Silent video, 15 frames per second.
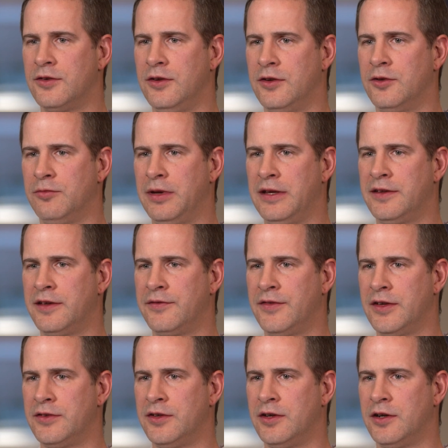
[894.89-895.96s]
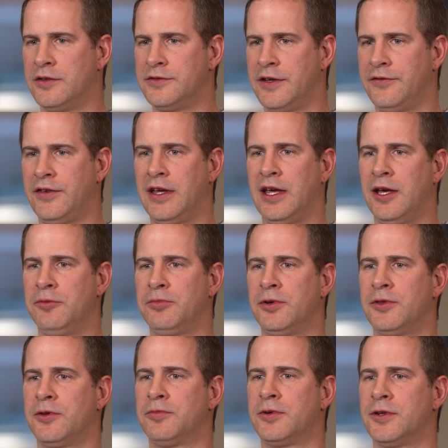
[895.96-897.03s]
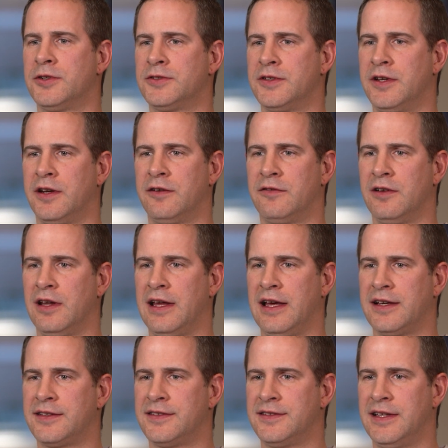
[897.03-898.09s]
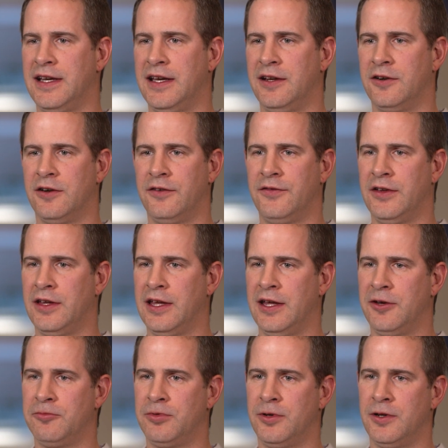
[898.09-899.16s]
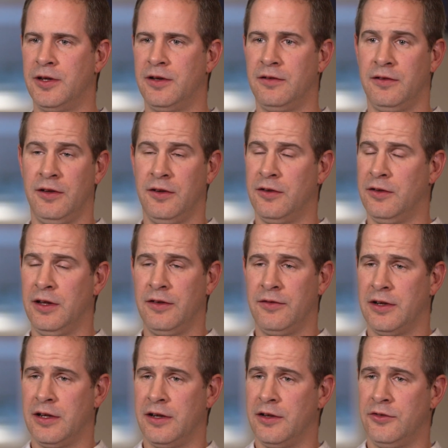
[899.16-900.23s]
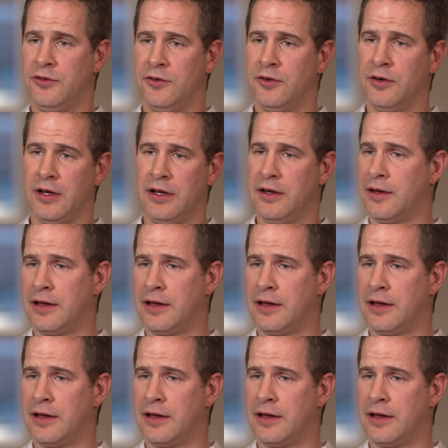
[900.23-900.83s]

basic physiology, if you can't put the person in a relaxed state, or if you can't put, even in a joint,